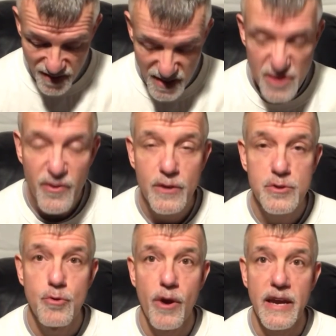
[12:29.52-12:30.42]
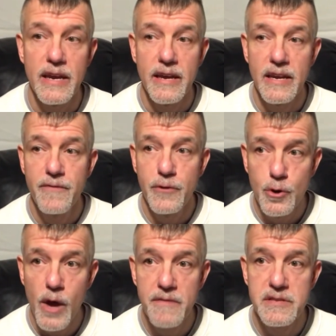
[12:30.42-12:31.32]
this feels great. And if you
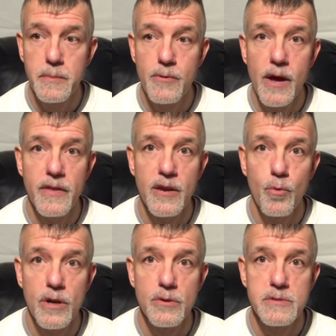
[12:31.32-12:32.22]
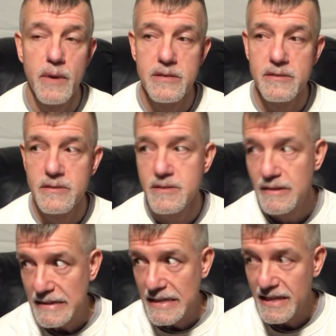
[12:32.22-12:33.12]
do have somebody around that can work those muscles,
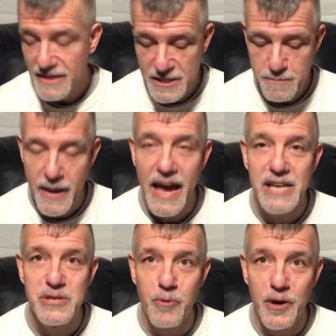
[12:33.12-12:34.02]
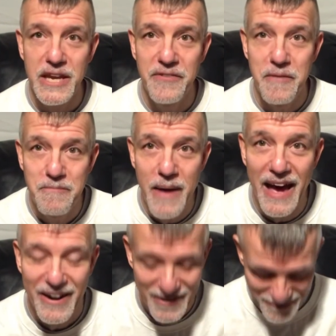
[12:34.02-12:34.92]
this may actually work even
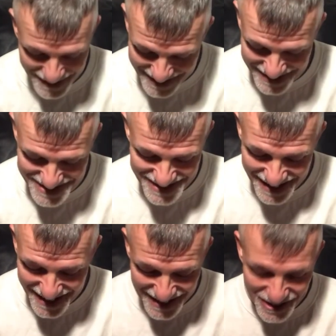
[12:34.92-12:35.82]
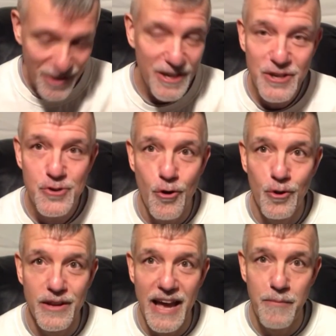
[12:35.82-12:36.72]
better because you're
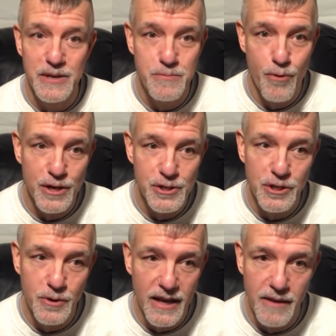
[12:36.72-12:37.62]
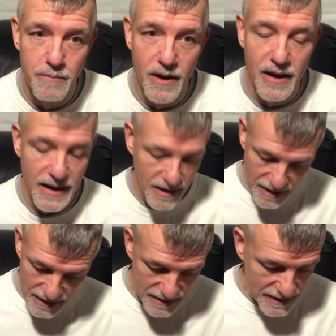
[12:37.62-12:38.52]
controlling how much pressure you get by
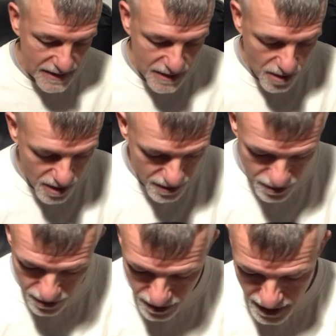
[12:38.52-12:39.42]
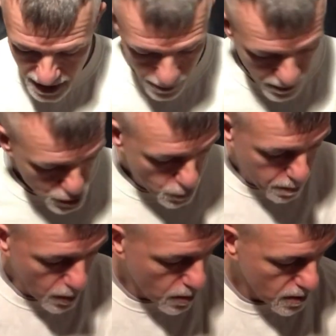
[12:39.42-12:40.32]
leaning on it or how much you
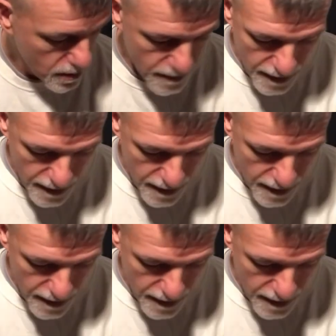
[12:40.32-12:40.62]
pull